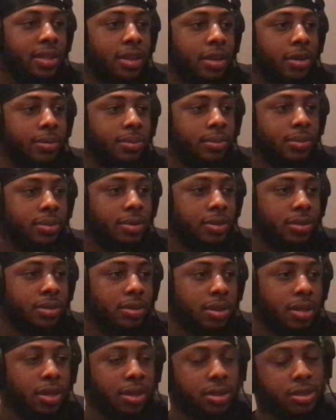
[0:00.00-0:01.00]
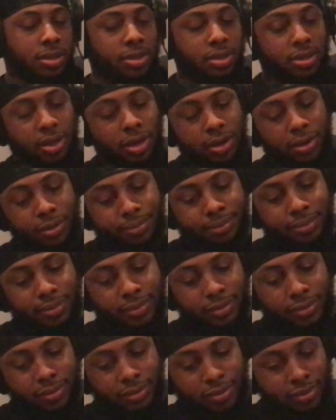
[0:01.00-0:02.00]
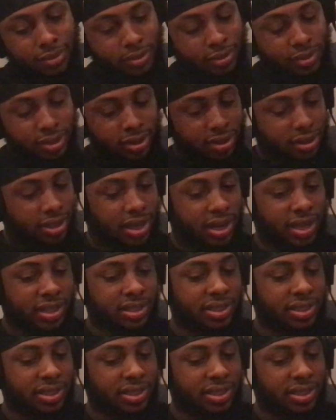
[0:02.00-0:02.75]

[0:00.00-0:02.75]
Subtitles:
them. So. Yeah, that